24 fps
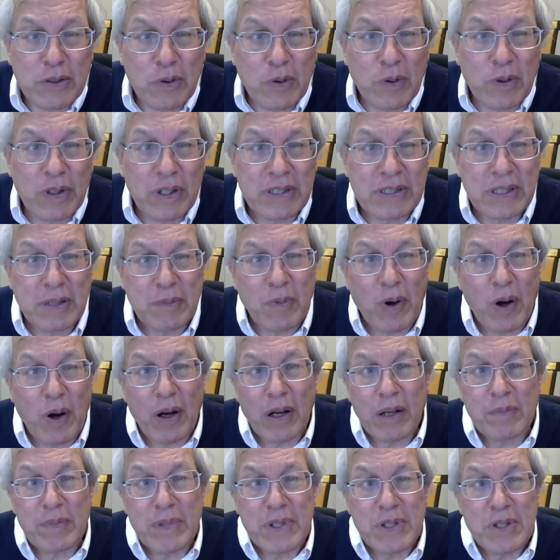Lawrence and
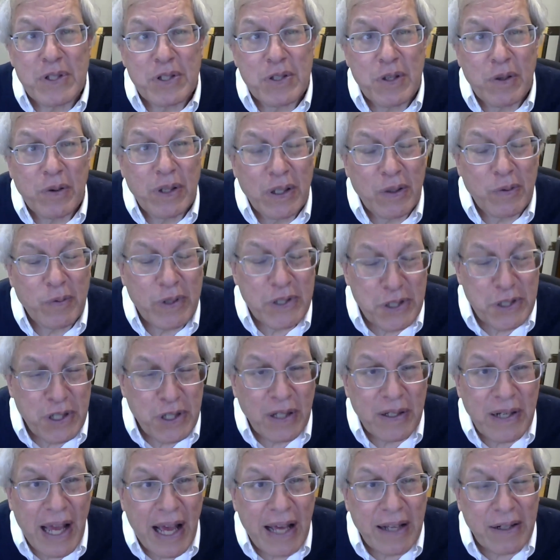Mari Matsuda and Rich
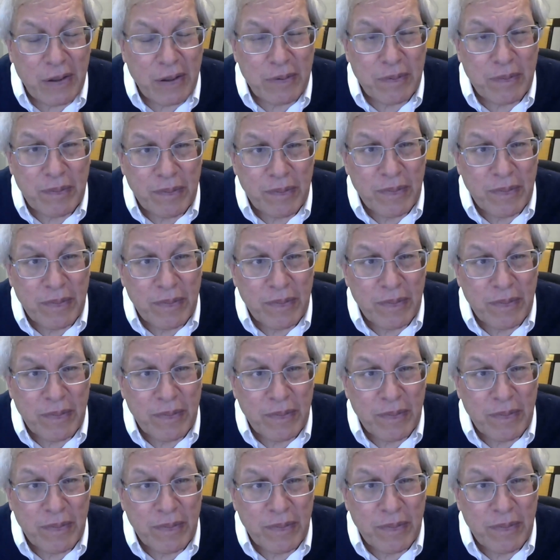Delgado,